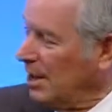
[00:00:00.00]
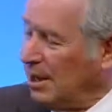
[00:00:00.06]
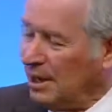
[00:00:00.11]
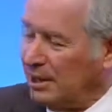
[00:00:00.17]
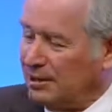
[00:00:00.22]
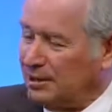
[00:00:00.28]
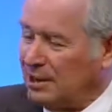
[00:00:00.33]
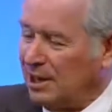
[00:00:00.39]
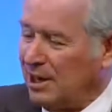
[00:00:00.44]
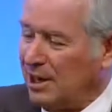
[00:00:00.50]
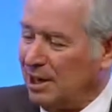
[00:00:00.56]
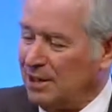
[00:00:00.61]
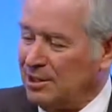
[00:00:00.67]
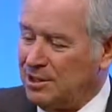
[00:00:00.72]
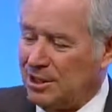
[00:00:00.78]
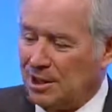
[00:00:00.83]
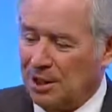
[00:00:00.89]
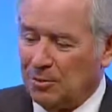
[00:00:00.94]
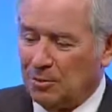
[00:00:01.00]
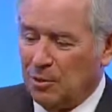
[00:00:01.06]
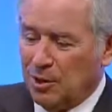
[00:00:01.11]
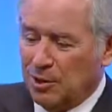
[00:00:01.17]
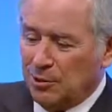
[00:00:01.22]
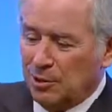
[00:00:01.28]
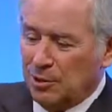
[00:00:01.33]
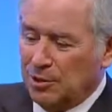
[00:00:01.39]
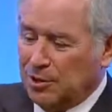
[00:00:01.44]
I said, "I
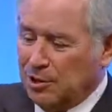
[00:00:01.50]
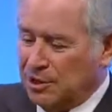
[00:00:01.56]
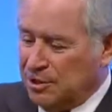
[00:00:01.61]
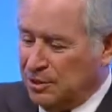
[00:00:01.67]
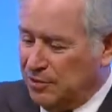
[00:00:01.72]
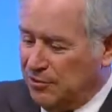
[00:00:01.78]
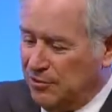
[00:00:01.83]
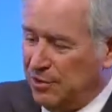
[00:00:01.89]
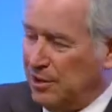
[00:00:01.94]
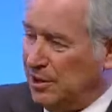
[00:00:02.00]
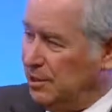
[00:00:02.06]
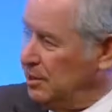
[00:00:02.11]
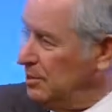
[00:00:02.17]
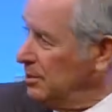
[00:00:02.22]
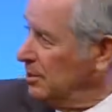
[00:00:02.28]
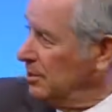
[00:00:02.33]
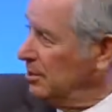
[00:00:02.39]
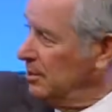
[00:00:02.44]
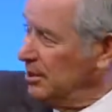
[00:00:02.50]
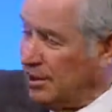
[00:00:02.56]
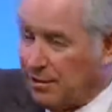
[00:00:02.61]
want all these feeds